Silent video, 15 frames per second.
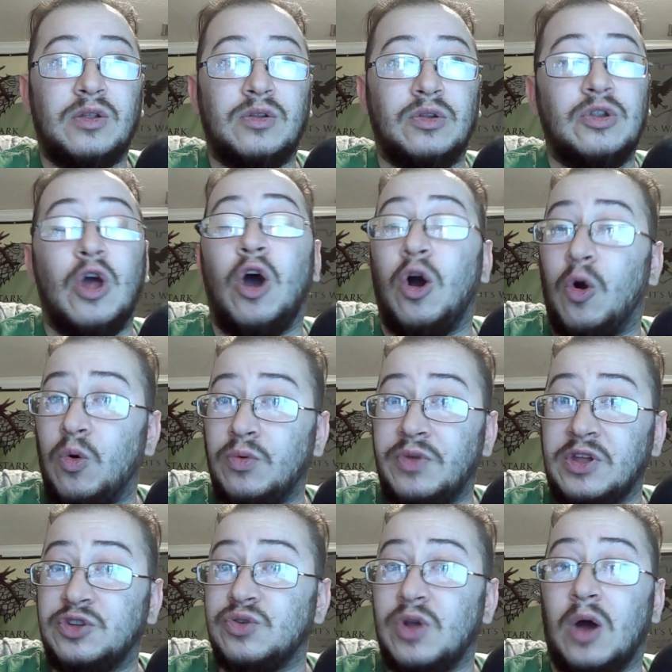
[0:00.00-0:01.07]
no, they
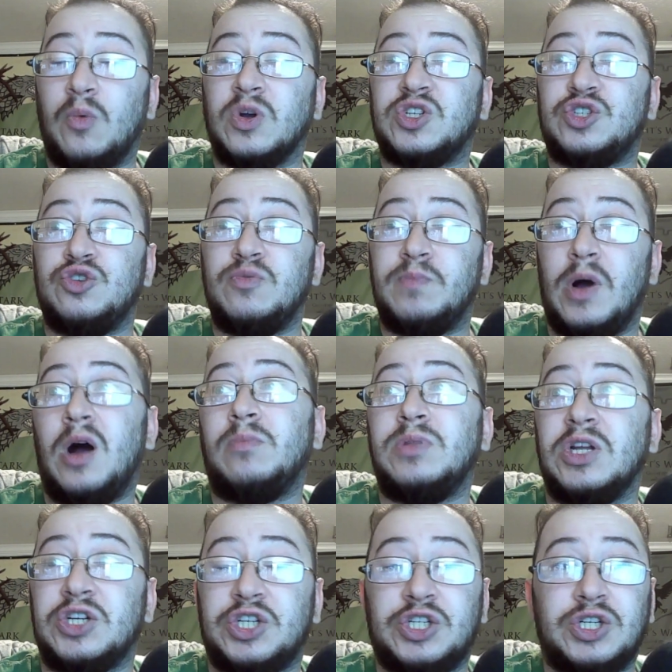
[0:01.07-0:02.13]
do not wish to
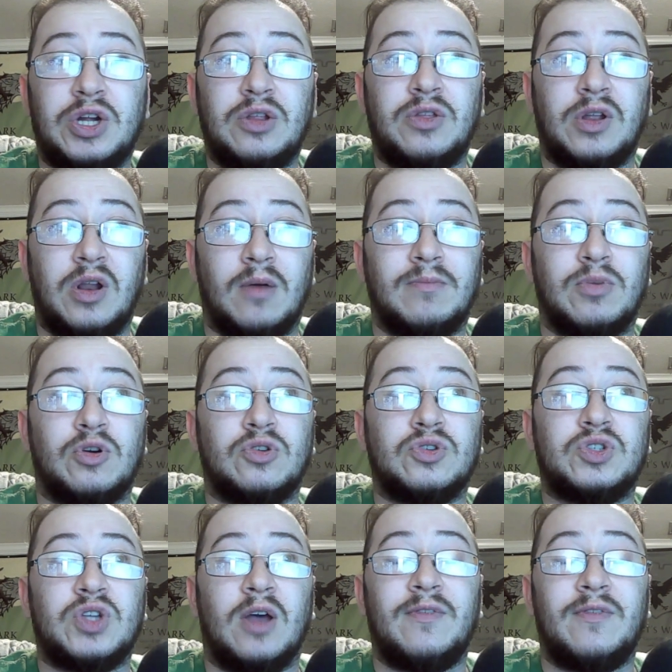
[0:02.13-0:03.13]
publish the numbers of